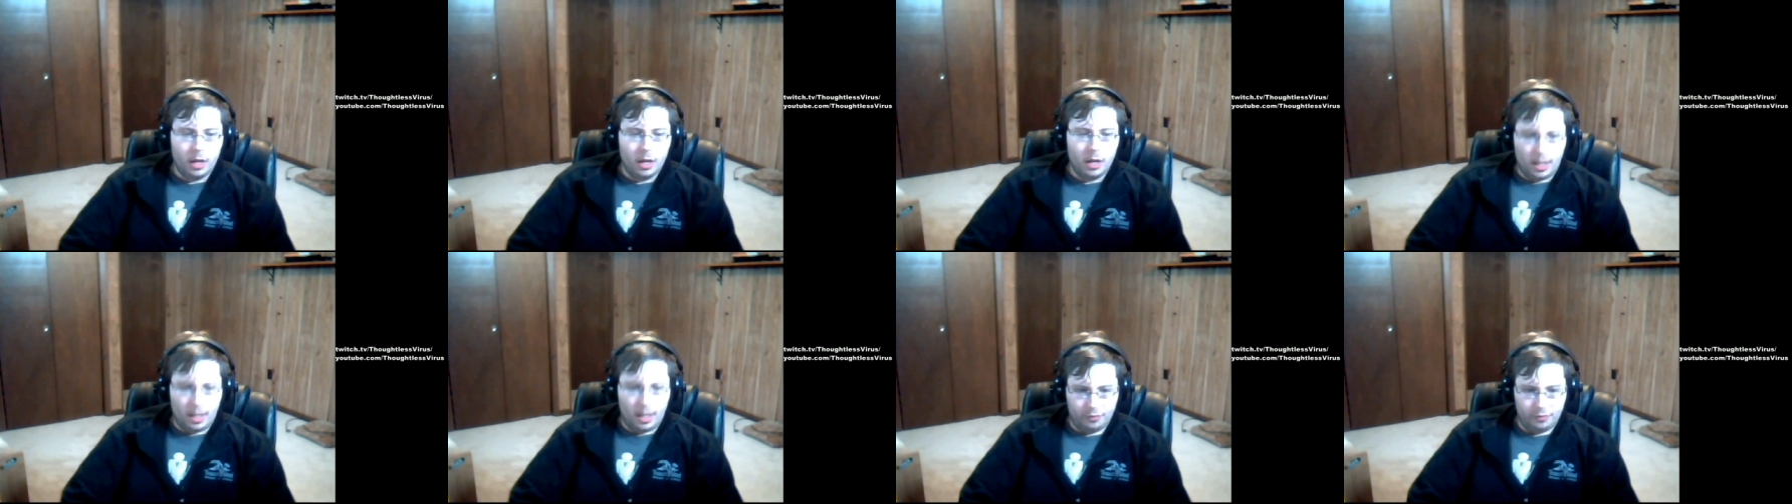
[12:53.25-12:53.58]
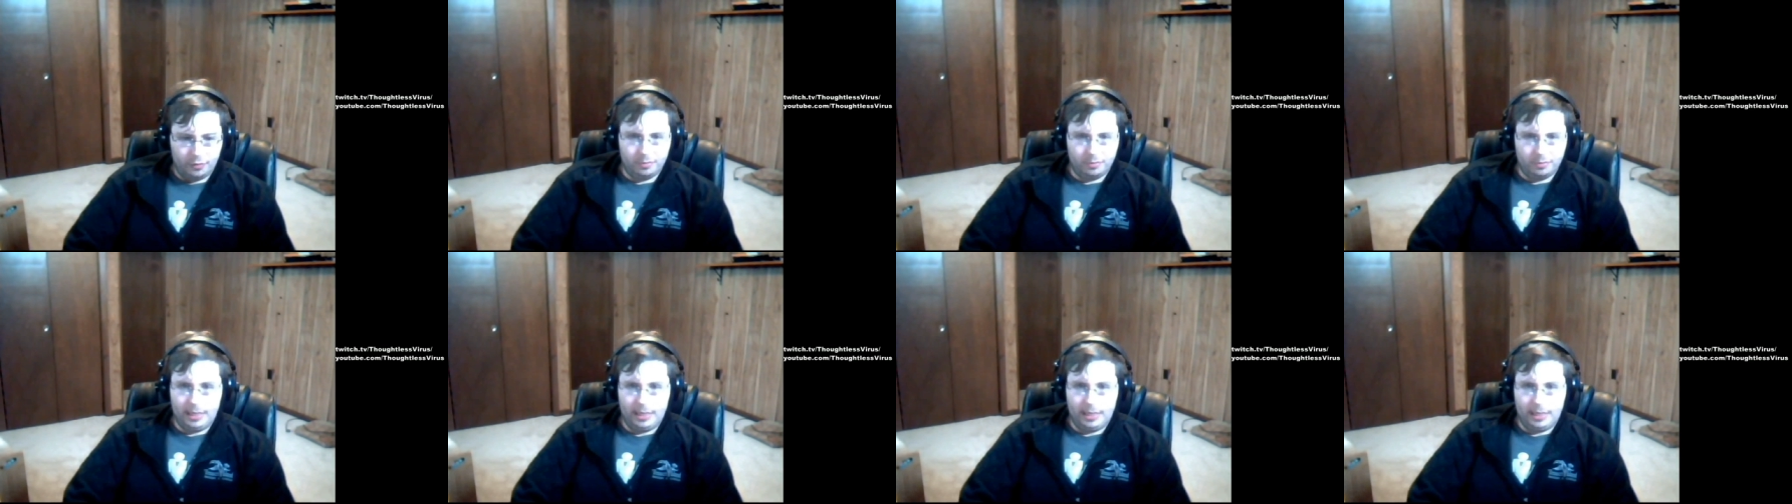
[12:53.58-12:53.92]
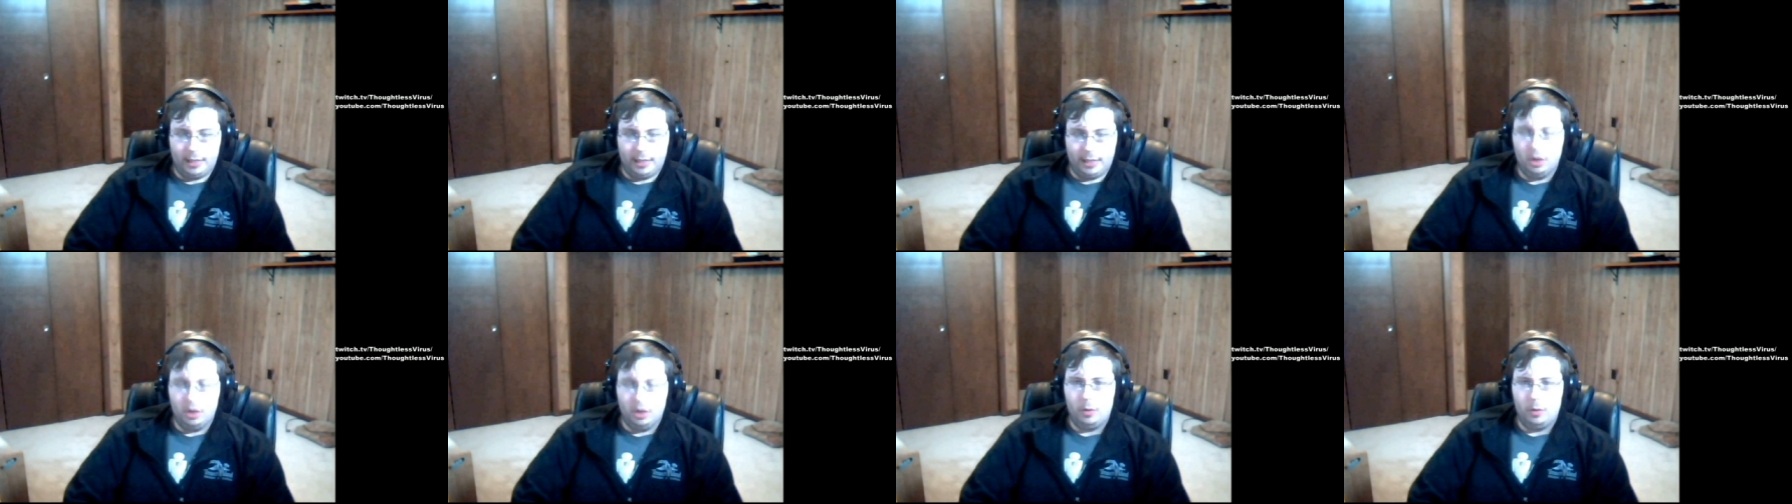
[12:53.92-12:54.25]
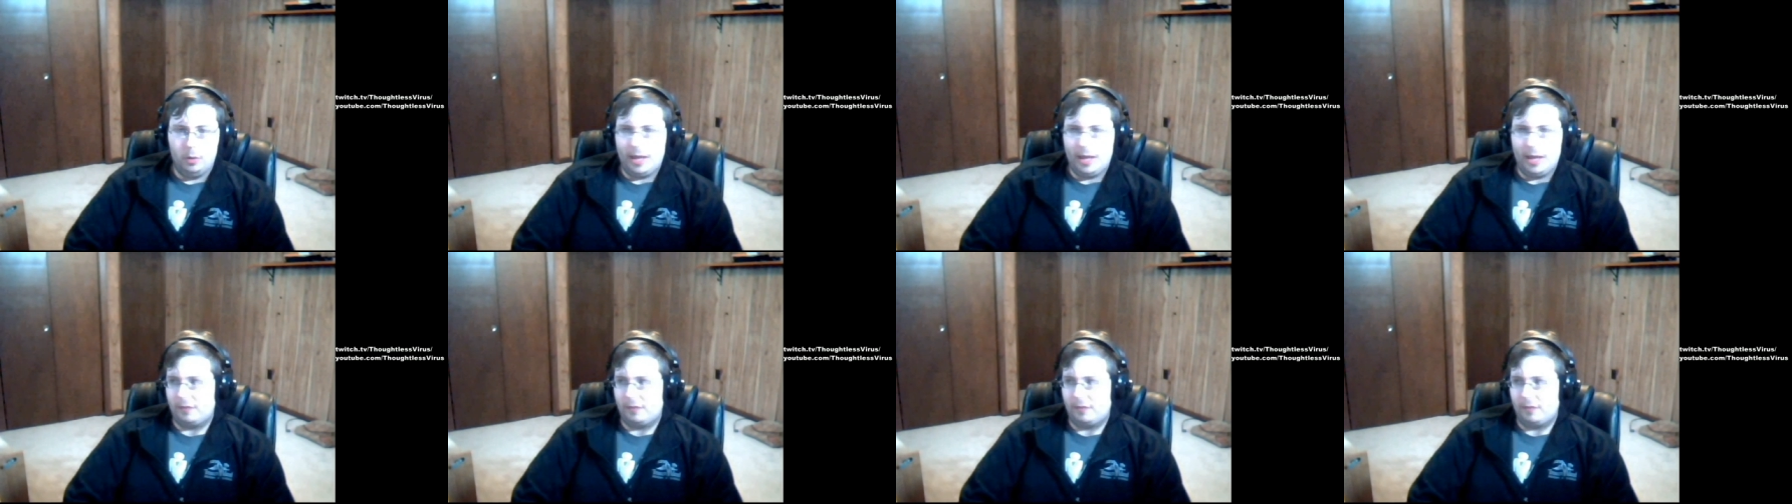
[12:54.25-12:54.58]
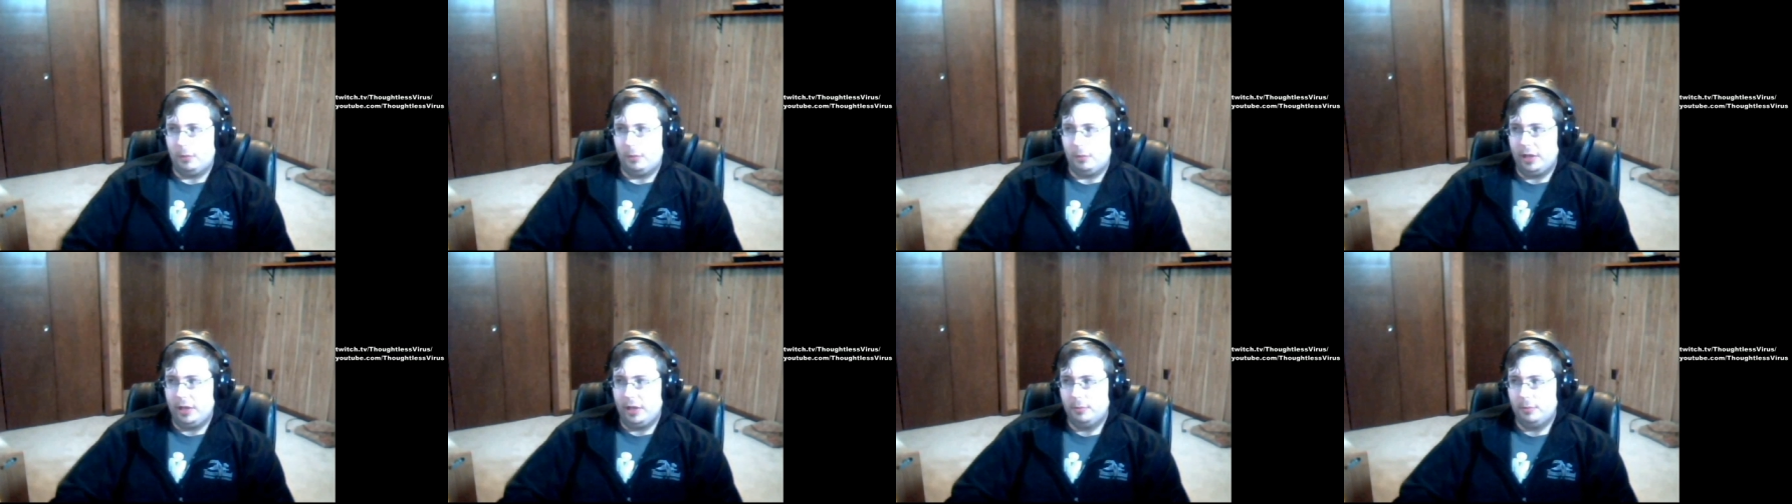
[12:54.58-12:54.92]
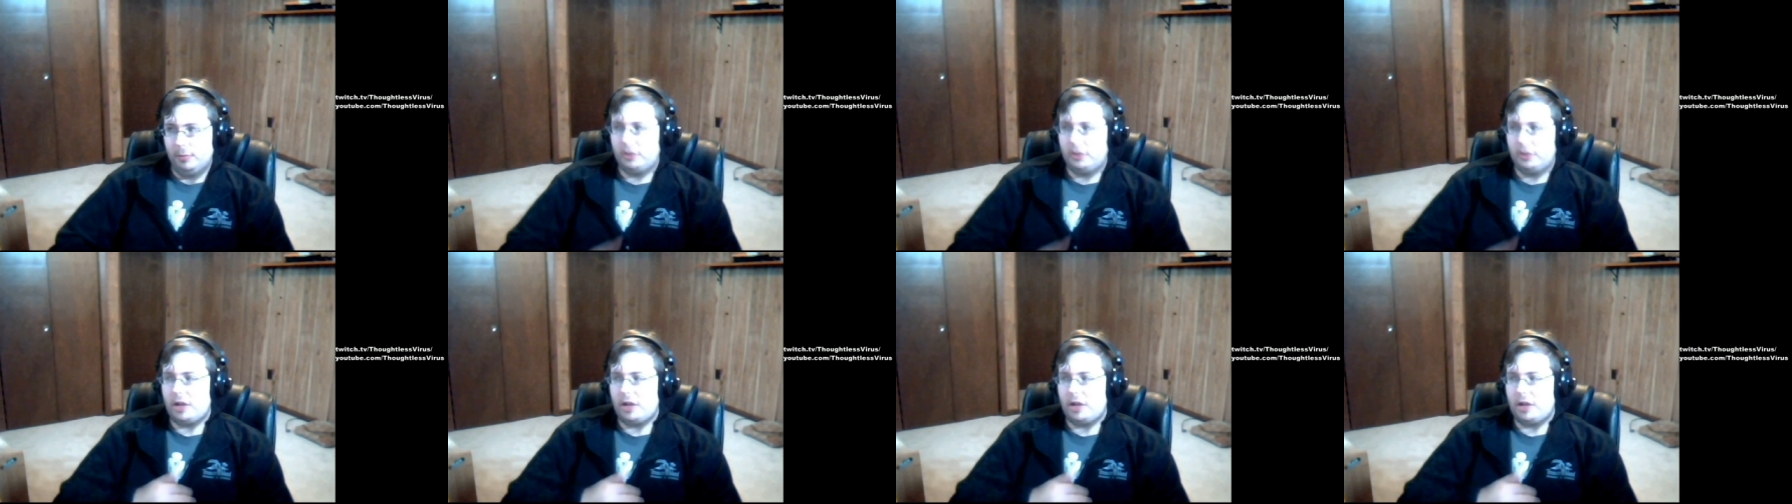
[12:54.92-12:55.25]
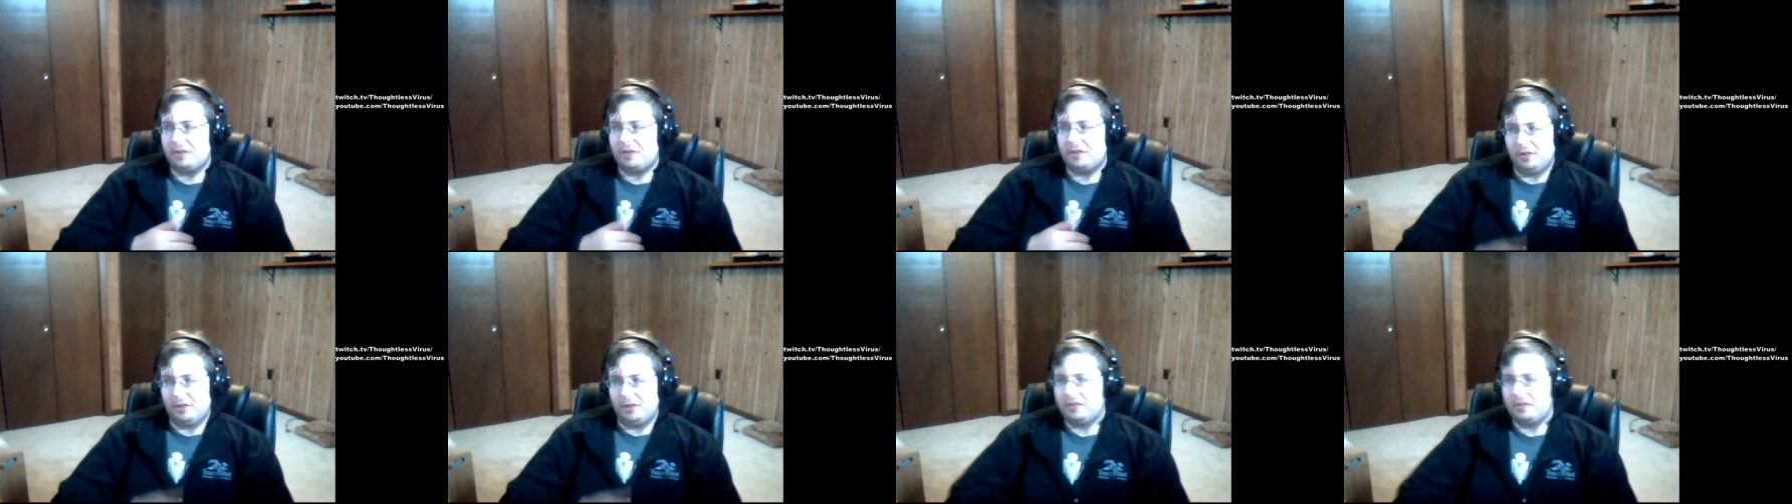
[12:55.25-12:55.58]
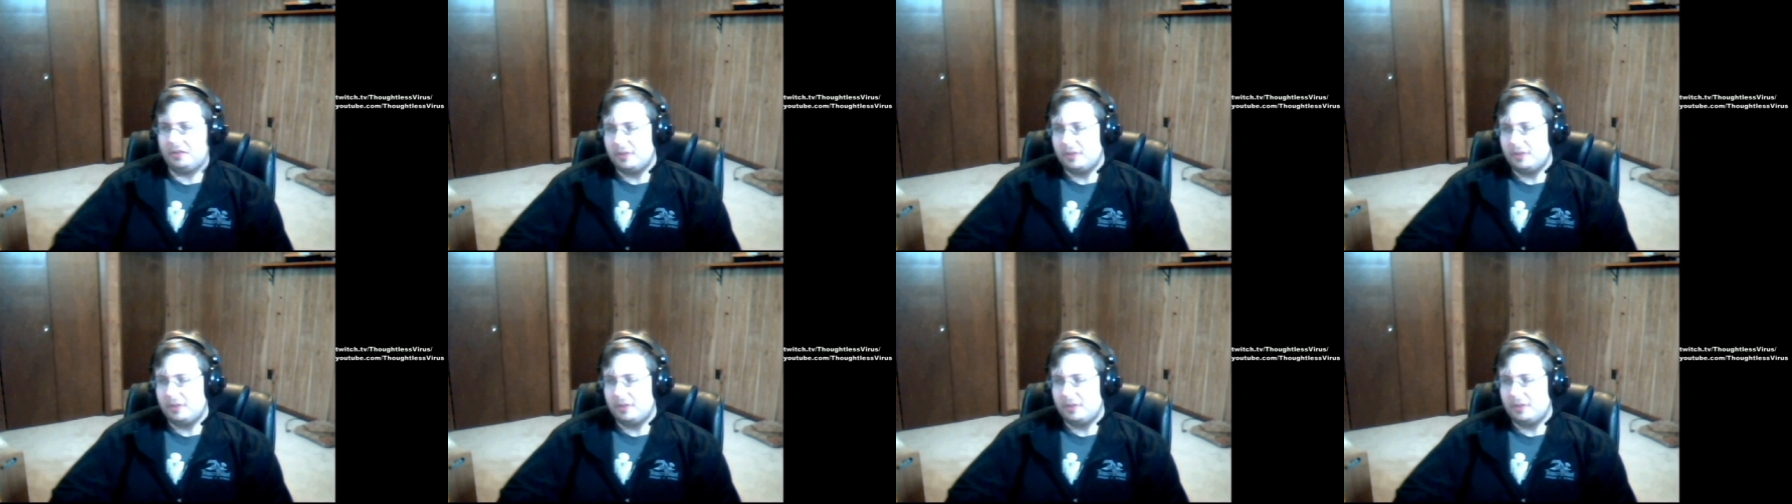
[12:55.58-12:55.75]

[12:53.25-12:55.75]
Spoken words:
Others will be like, no, we have to bring him to justice.